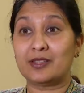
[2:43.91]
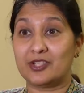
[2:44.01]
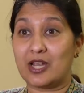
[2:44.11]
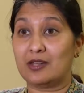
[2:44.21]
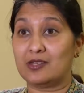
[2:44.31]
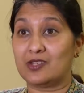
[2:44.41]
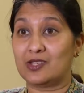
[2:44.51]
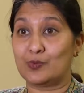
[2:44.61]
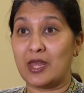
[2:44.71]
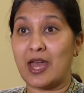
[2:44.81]
the
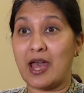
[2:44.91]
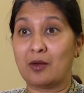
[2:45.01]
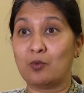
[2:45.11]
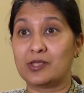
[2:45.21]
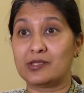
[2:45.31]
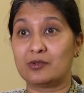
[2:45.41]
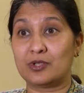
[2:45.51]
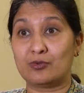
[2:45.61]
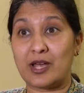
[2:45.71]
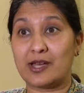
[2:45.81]
challenges we had was to
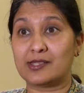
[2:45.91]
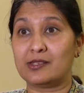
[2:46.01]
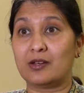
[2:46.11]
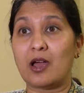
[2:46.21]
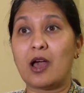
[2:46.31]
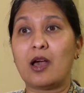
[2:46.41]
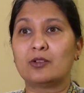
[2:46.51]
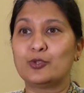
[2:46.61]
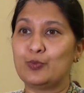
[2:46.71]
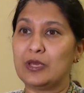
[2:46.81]
address, how
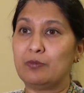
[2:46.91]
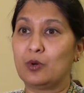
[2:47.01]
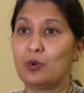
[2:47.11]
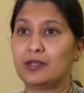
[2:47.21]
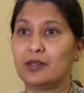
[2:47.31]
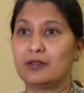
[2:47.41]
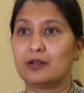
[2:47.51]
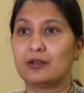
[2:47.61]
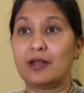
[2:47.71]
do people with other